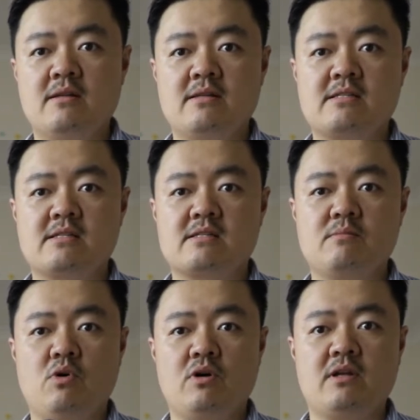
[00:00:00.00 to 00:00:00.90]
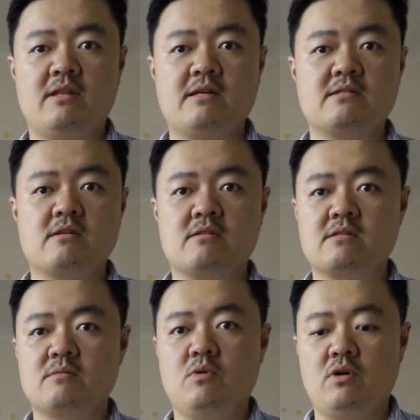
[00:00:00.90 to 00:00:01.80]
this small condenser,
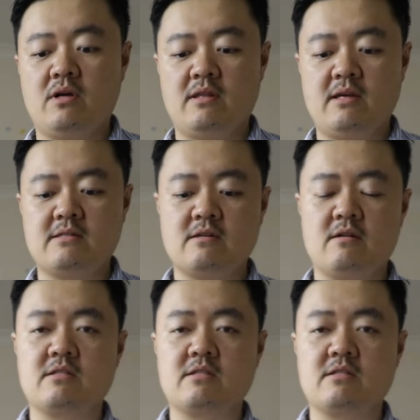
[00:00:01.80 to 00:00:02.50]
small condenser.